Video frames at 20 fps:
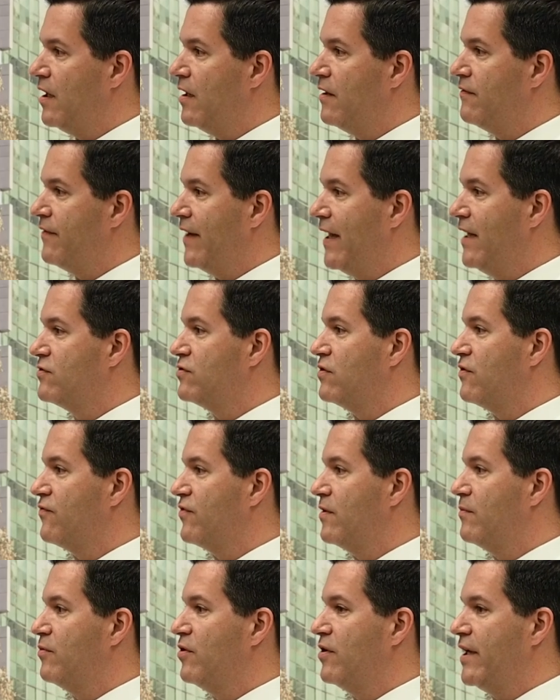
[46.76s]
of atrial
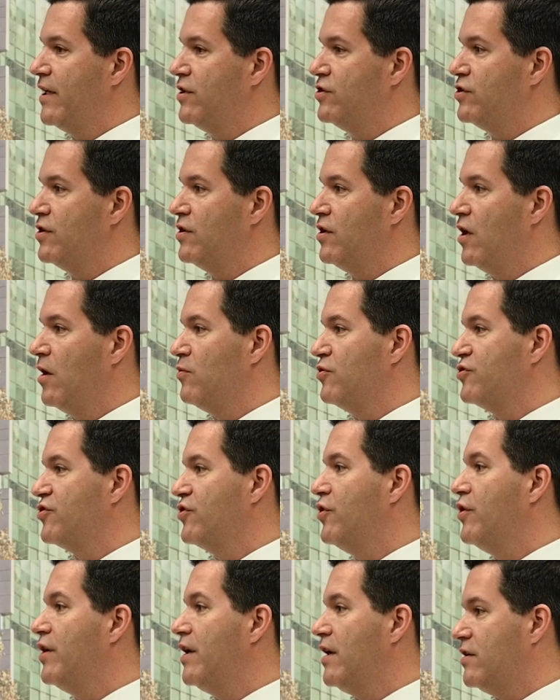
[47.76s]
fibrillation
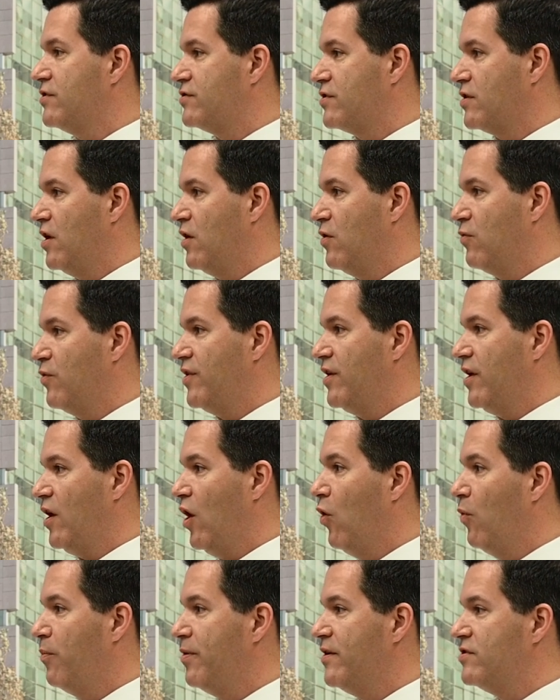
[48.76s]
almost thirty years ago with the
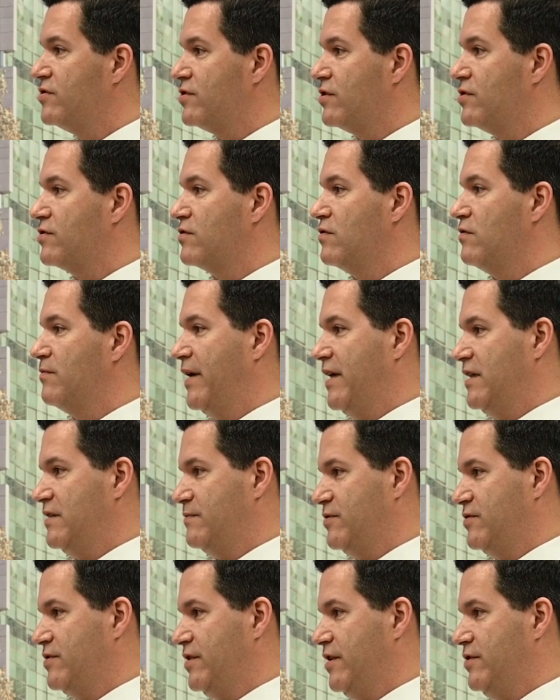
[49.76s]
open surgical maze
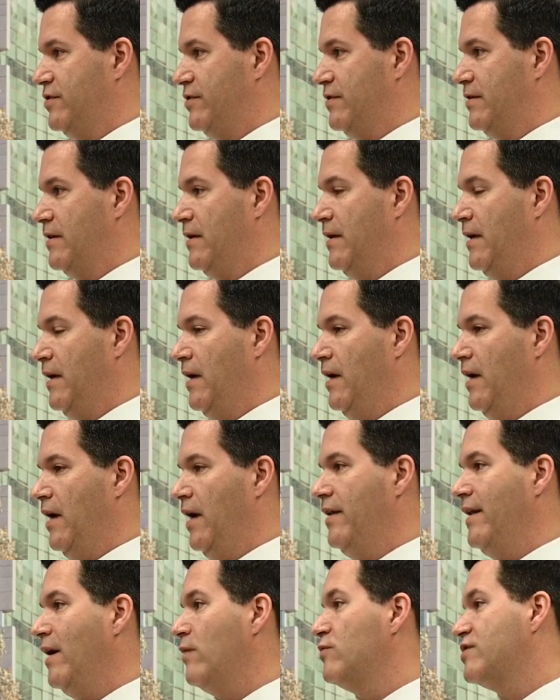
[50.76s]
procedure. Yeah.
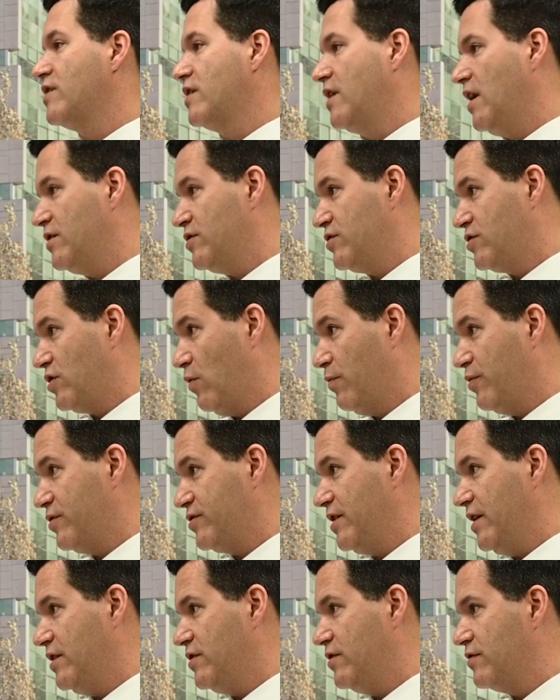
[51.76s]
And that was the cut-and-sew
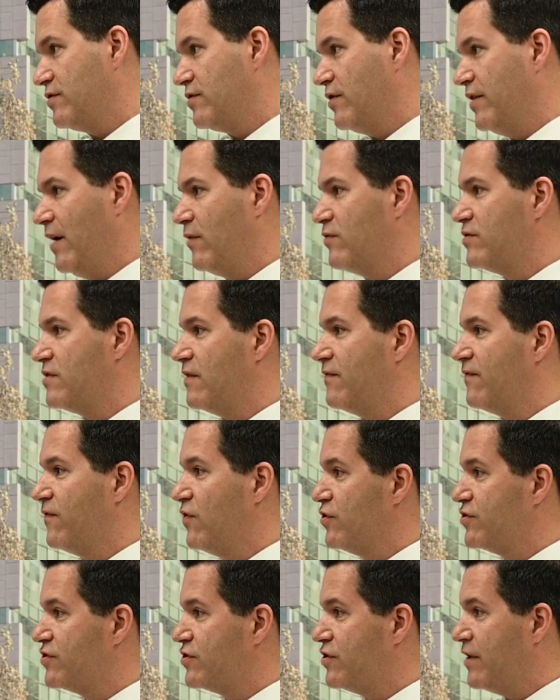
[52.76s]
procedure. So that was a
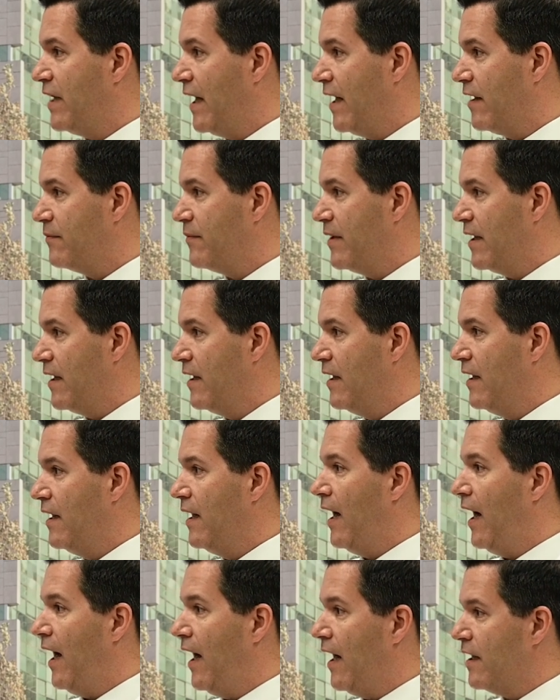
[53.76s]
full sternotomy
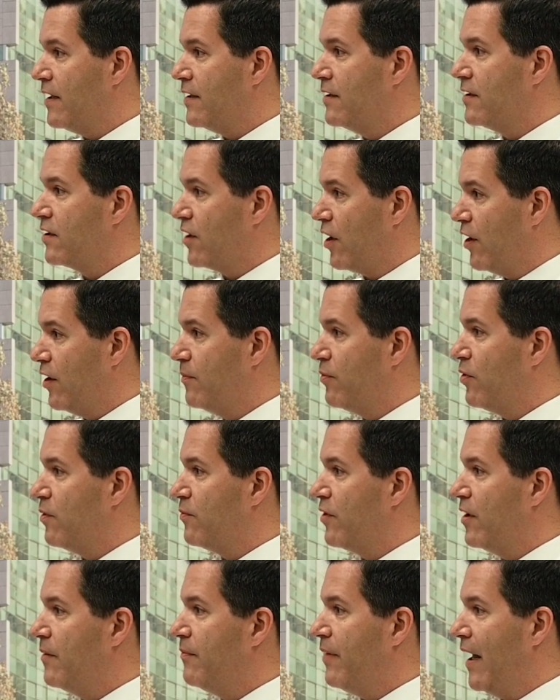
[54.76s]
on
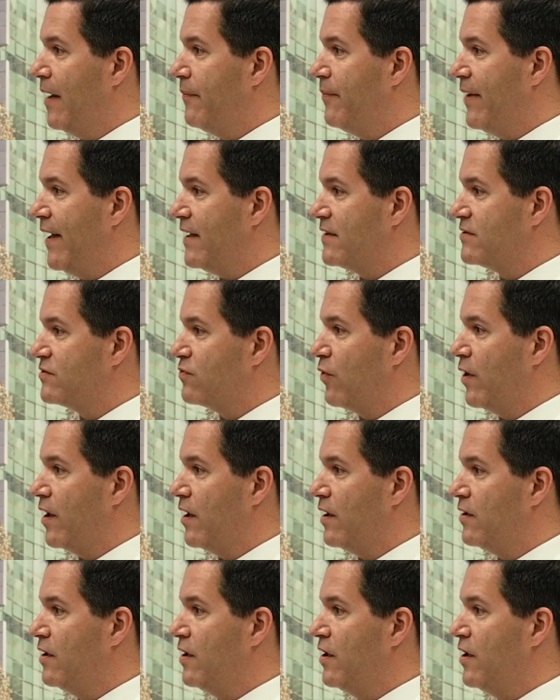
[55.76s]
cardiopulmonary bypass
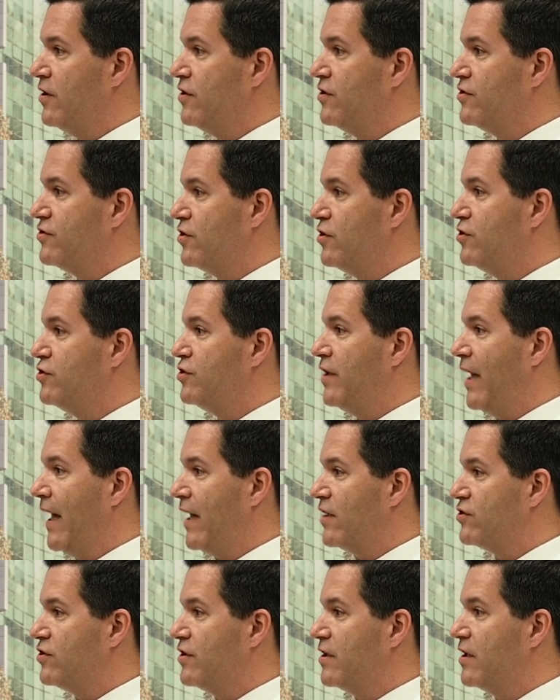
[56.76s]
where the surgeon
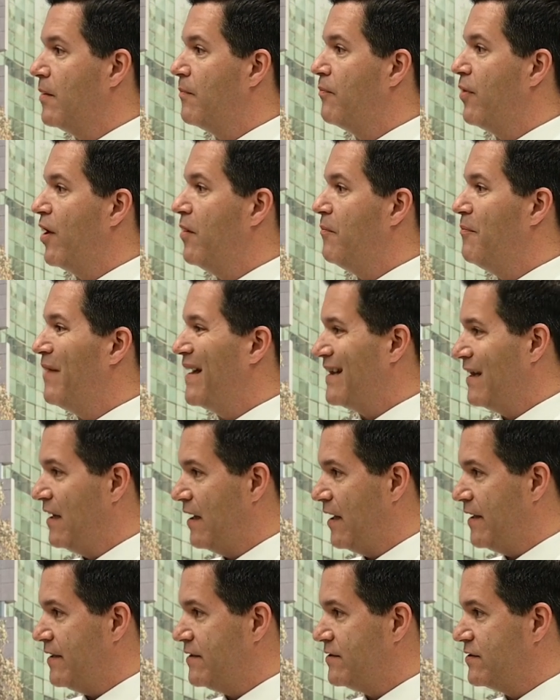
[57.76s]
actually
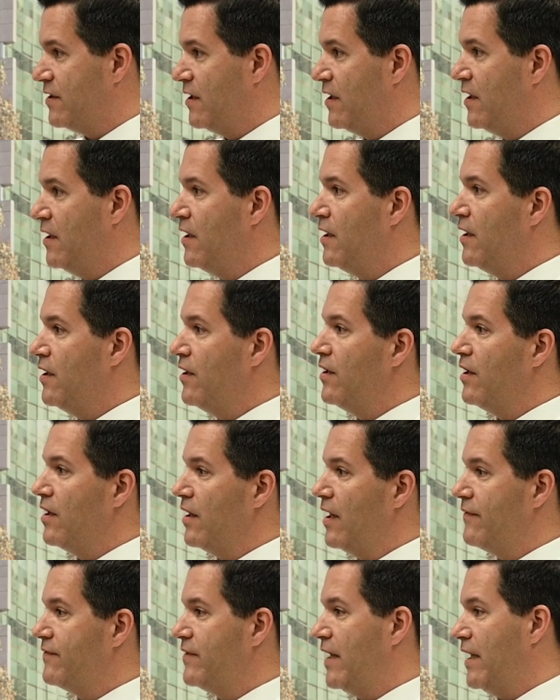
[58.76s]
compartmentalized the
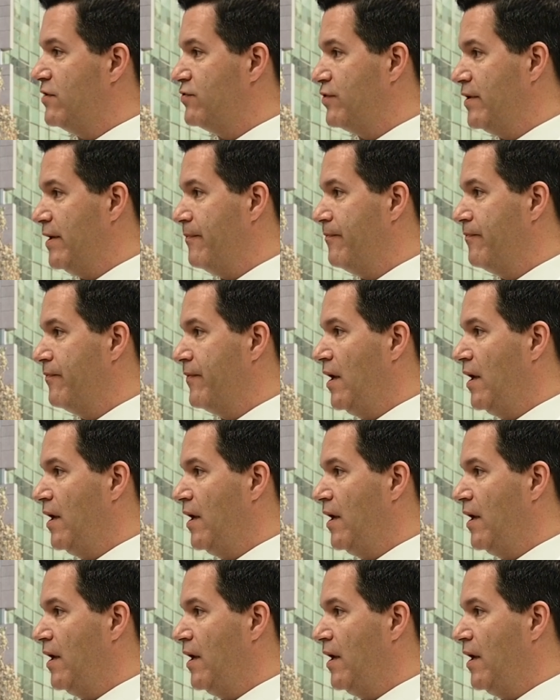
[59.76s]
left atrium.